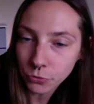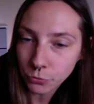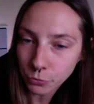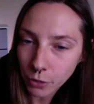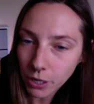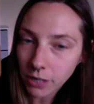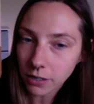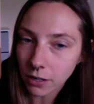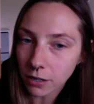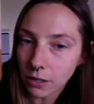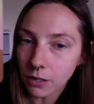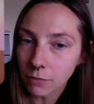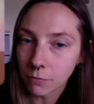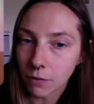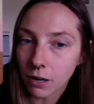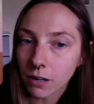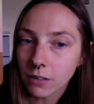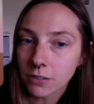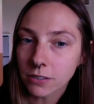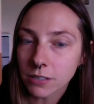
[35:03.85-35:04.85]
what are
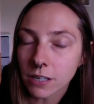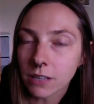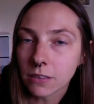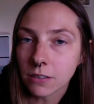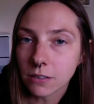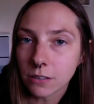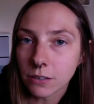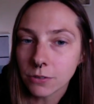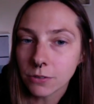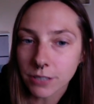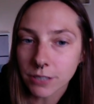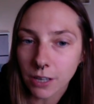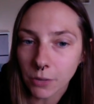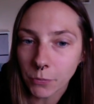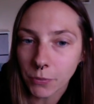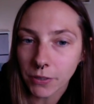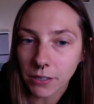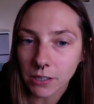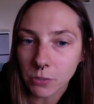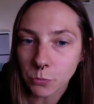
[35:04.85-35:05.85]
Mars and the nodes
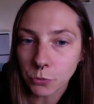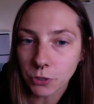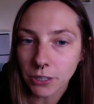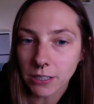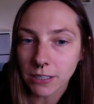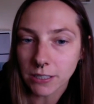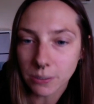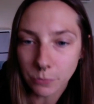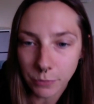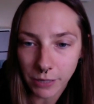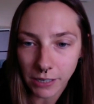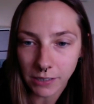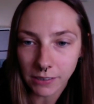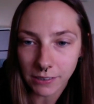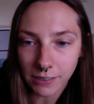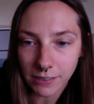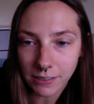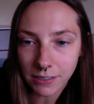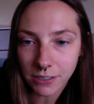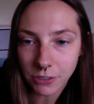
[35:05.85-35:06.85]
helping us bring into
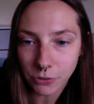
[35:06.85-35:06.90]
balance?